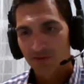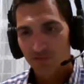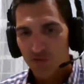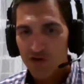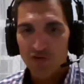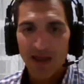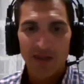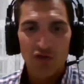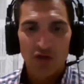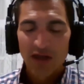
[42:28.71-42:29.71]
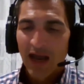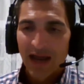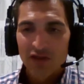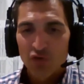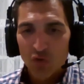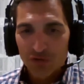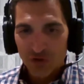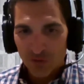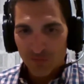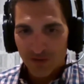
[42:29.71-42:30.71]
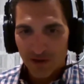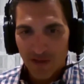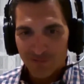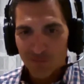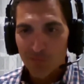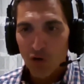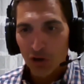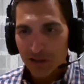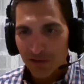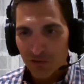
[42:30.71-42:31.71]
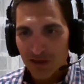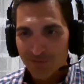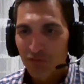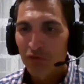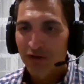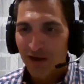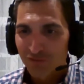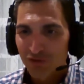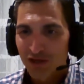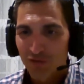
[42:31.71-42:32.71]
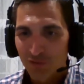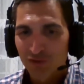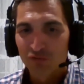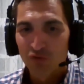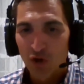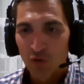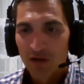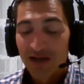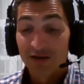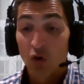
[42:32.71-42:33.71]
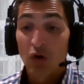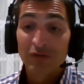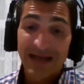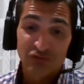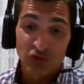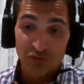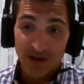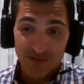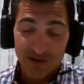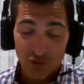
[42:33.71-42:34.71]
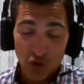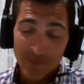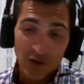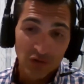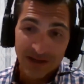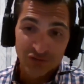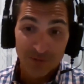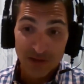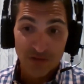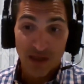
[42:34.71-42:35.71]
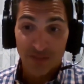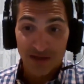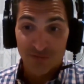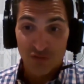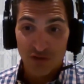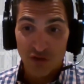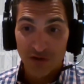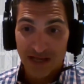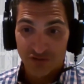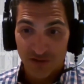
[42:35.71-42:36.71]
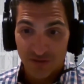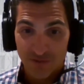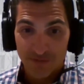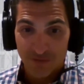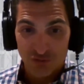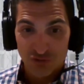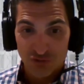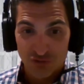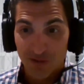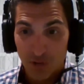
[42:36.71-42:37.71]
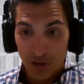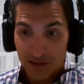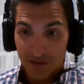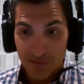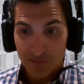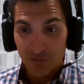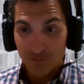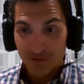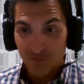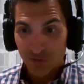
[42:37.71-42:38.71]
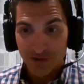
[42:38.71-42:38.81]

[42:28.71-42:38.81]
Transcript: free range? And these are all terms that a lot of them are marketing. So you got to be a little careful. You got to really know. All natural is my favorite. All natural means nothing. If you see all natural on something, they're just trying to market it to people. It really